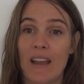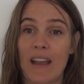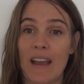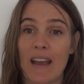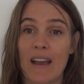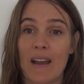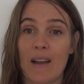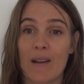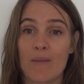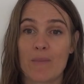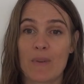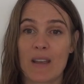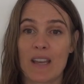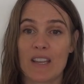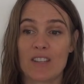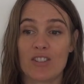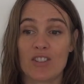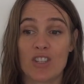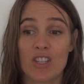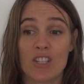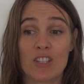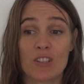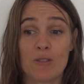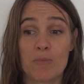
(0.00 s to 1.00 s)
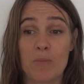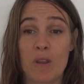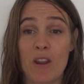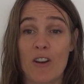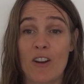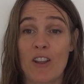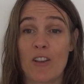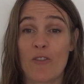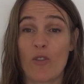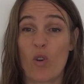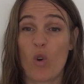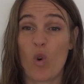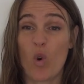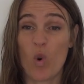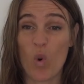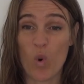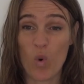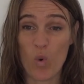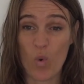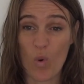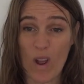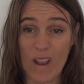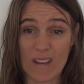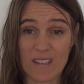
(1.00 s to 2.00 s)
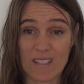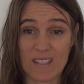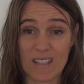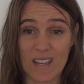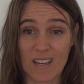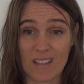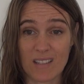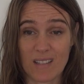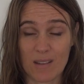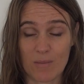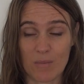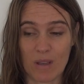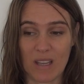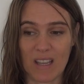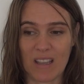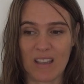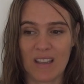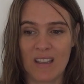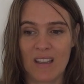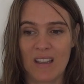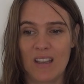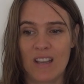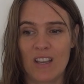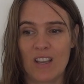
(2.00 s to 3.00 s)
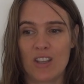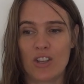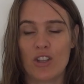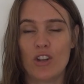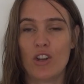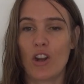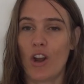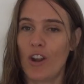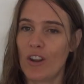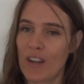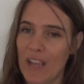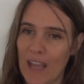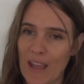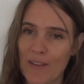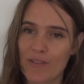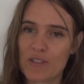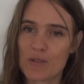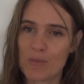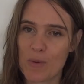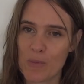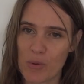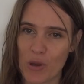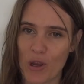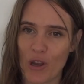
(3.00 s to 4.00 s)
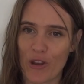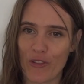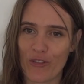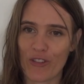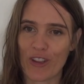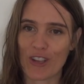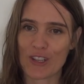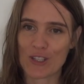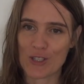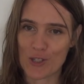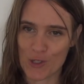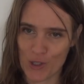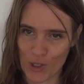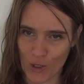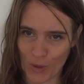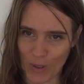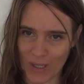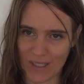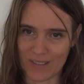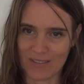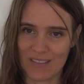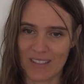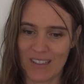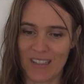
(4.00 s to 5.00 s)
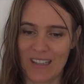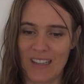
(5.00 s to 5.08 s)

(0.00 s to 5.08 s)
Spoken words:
as Jesus and Mary have always said to me, you don't have to be perfect to do it.